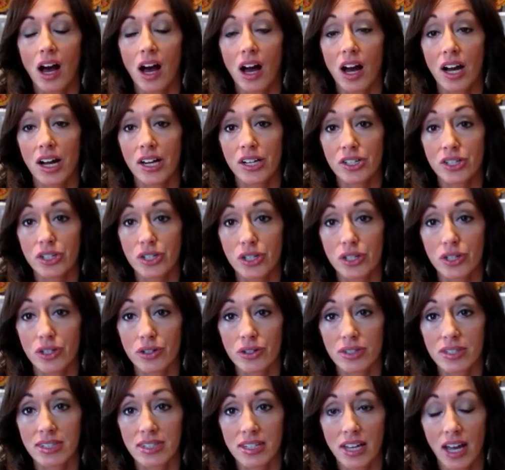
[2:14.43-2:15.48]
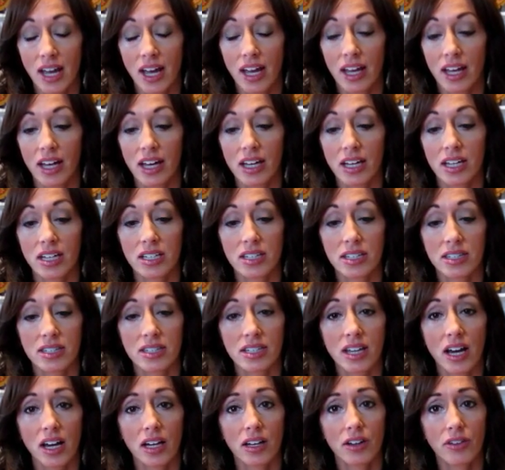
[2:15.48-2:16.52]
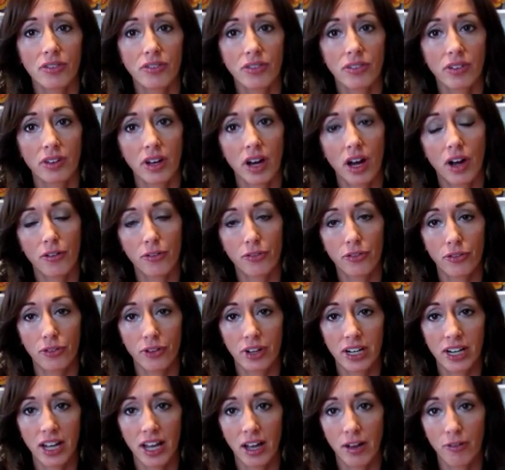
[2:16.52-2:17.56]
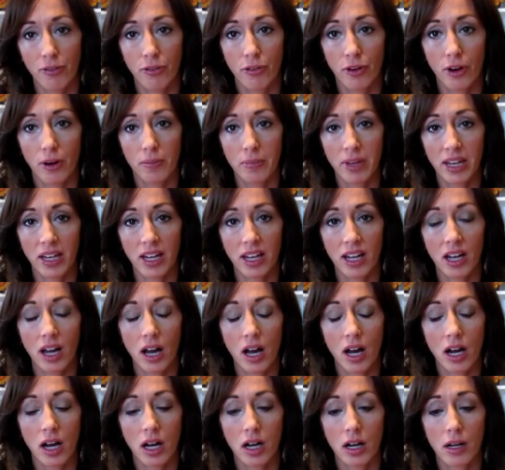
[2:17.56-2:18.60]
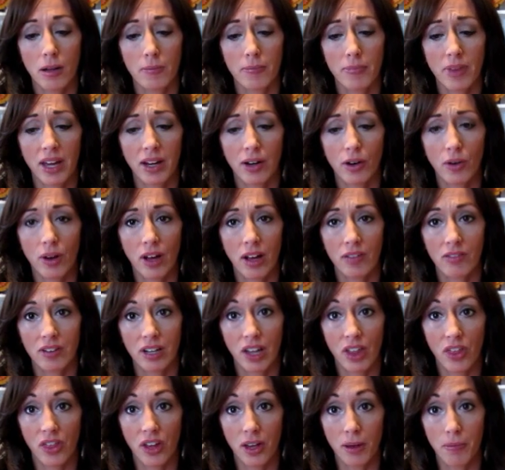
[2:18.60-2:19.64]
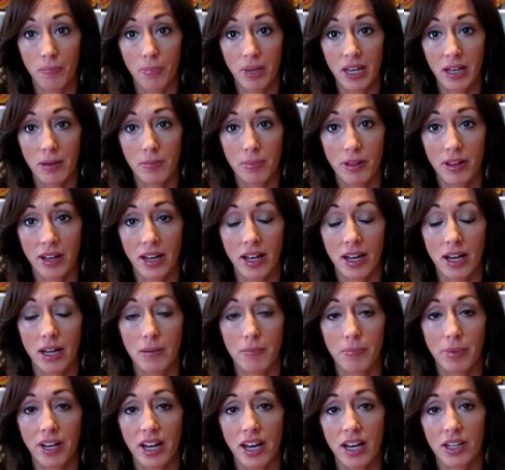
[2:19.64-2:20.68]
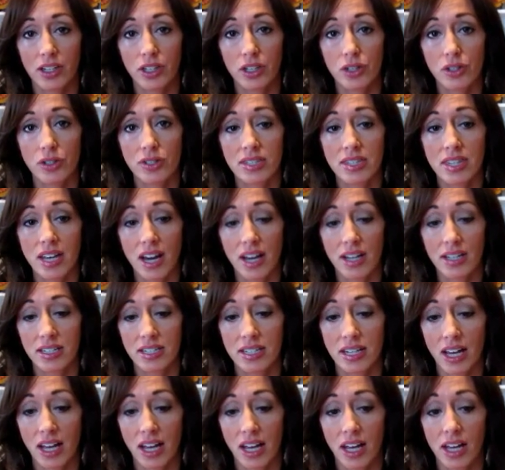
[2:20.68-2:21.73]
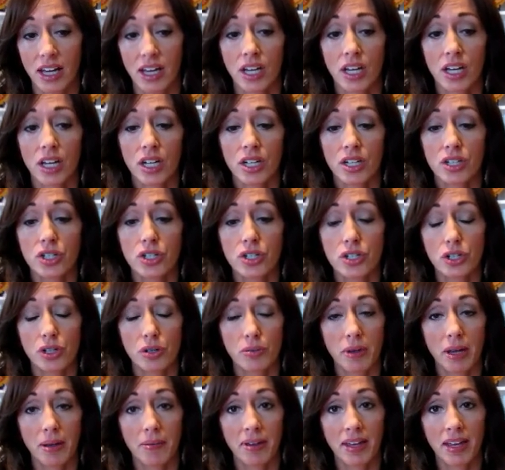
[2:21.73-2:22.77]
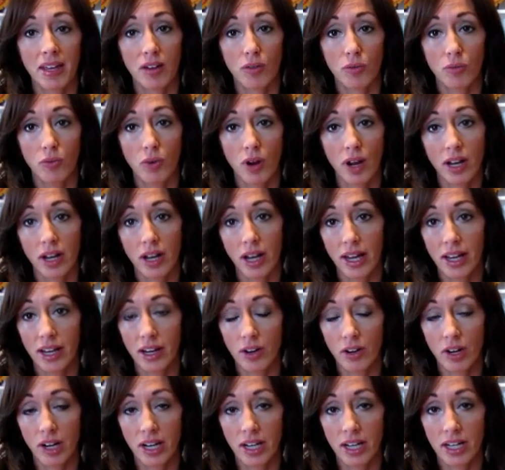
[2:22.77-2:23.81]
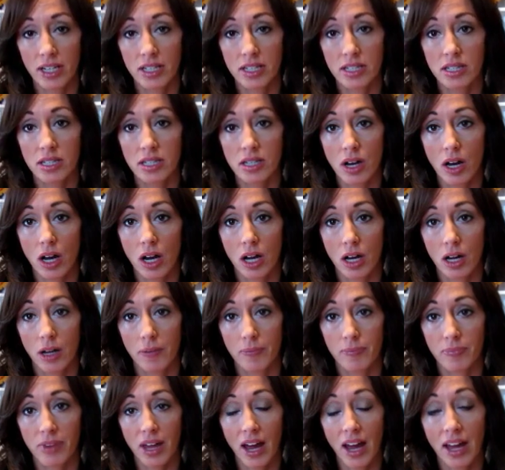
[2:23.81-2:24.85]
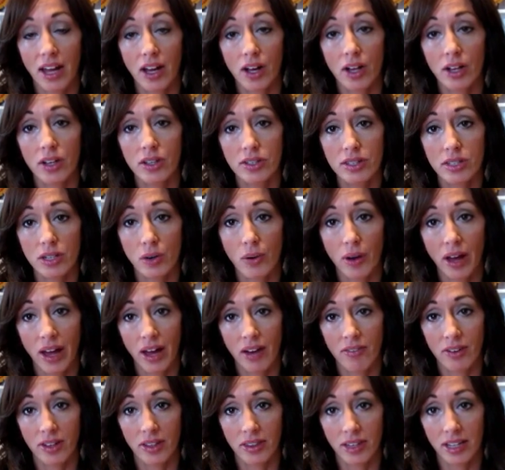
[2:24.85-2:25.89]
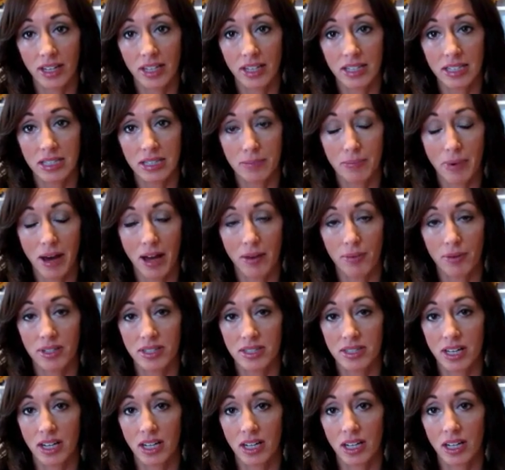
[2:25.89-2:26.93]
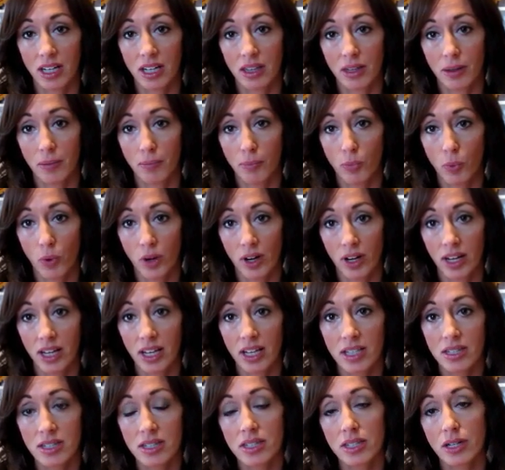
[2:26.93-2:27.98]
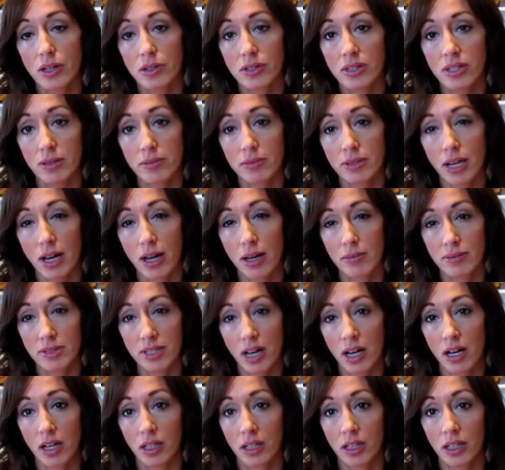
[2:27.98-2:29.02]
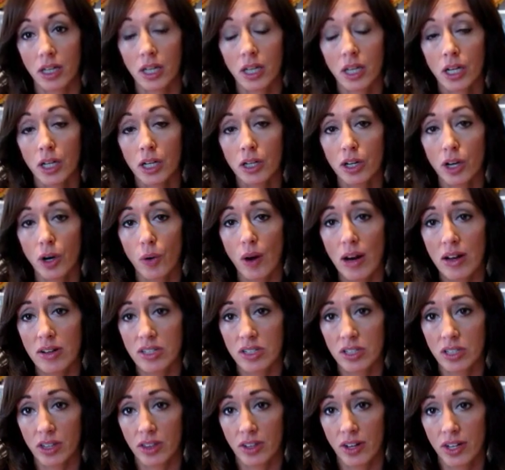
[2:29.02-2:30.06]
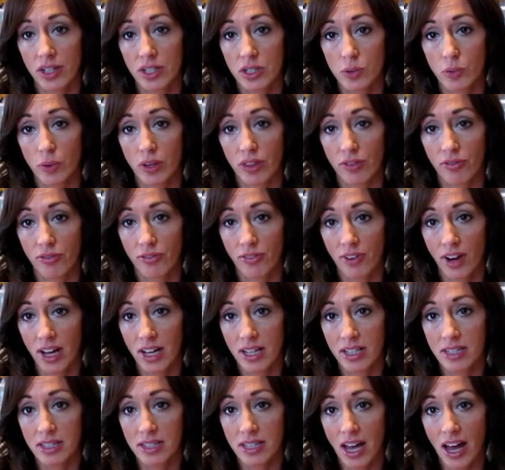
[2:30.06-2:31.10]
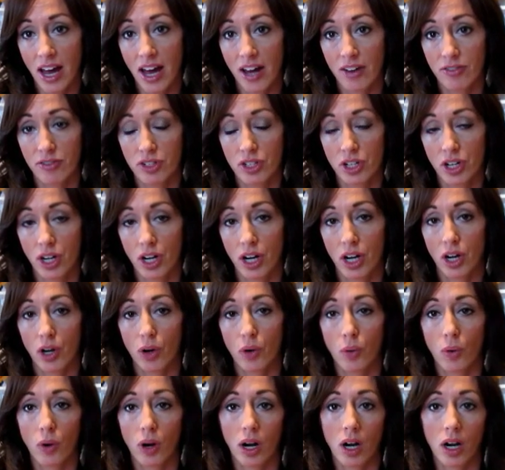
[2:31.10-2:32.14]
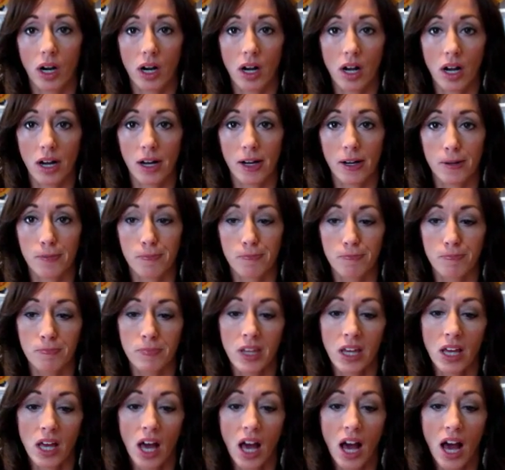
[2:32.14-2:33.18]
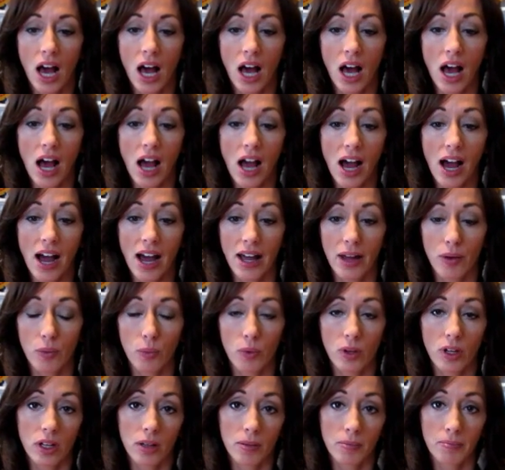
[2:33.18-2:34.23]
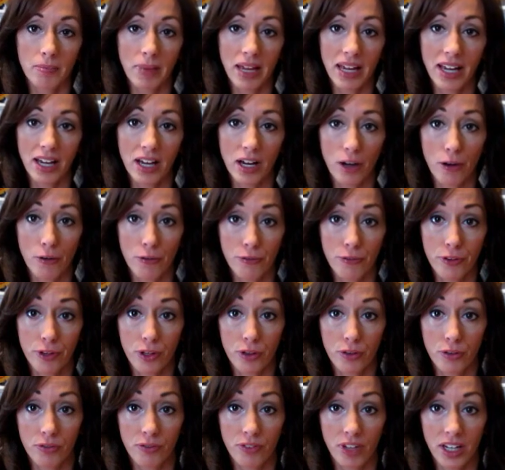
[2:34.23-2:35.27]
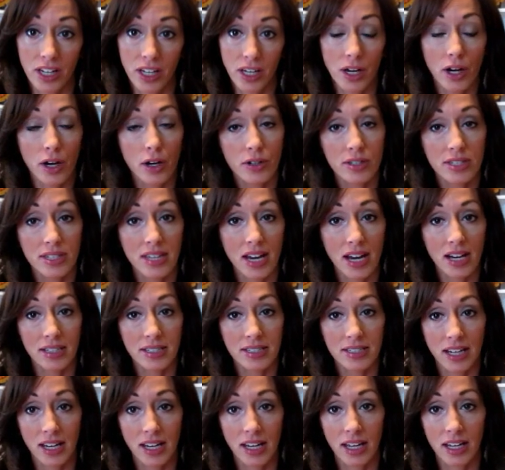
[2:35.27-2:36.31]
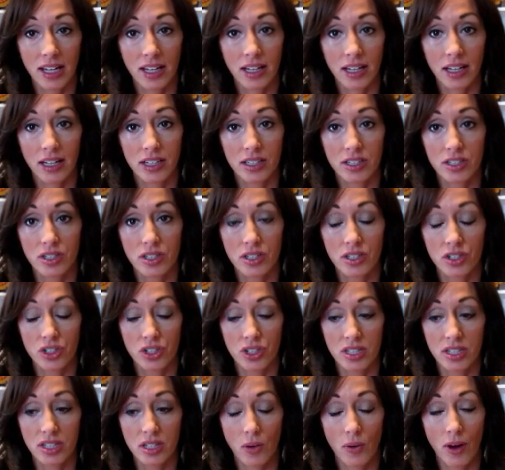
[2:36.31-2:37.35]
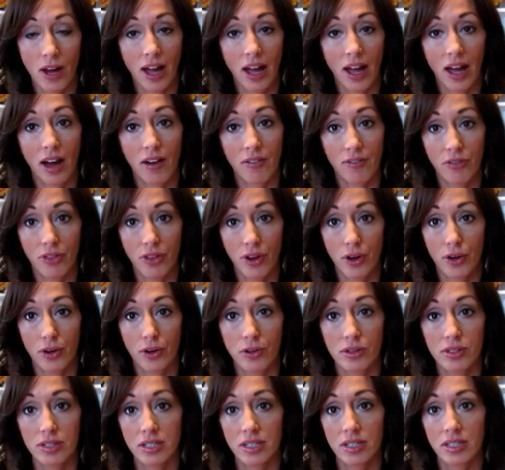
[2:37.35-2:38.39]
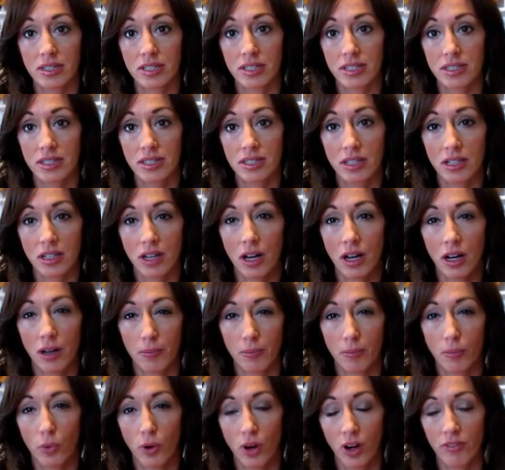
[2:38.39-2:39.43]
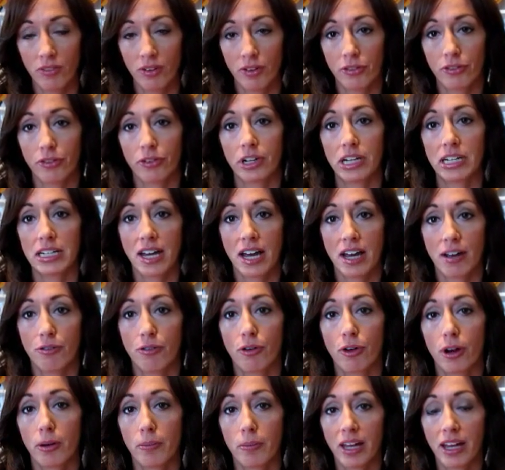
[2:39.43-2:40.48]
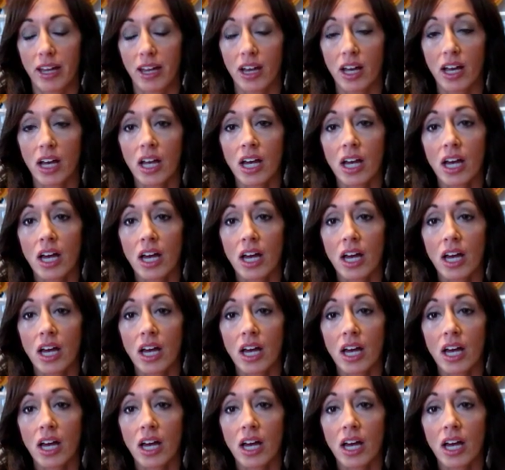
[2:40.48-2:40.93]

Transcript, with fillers: On Tuesday, it's kind of a free day for me. Um, I don't have anything big planned, but I'll use that day to maybe run errands. Um, I also have a ladies Bible study in the morning, so sometimes I'll go out to lunch with friends after or um, I will make a few videos that day and just so I have those because it's um, more of a free day for me.